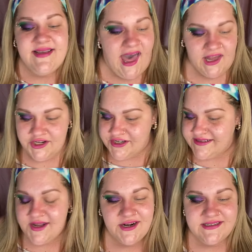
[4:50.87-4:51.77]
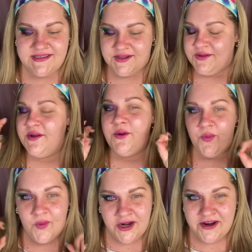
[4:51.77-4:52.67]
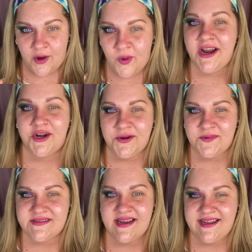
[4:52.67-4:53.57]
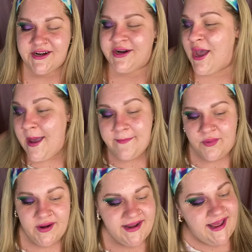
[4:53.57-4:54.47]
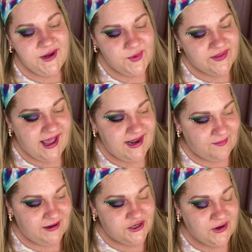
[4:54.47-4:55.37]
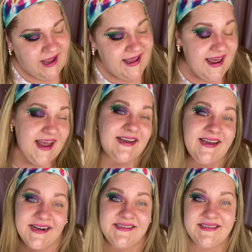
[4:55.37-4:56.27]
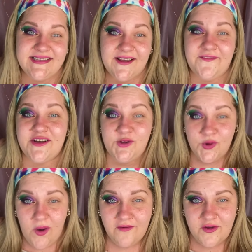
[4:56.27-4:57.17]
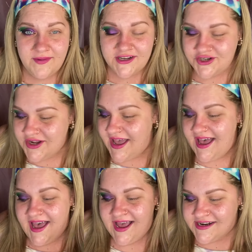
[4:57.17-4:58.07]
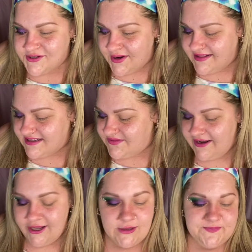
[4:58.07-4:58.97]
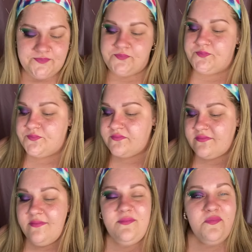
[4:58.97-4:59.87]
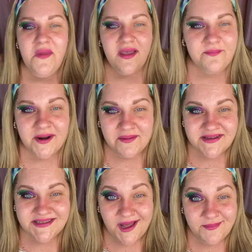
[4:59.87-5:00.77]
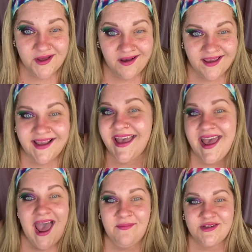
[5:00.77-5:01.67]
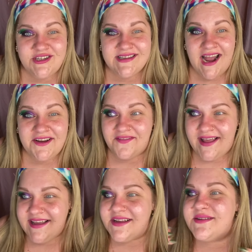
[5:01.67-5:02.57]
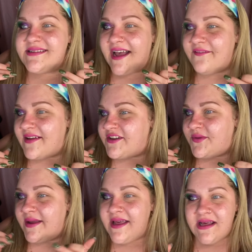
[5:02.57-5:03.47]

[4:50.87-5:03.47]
Allergies are still 100% here, but we're going to ignore that. I'm going to try not to sniff too awful much uh, during this video, but I'm going to stop talking and we'll just kind of like dive into it.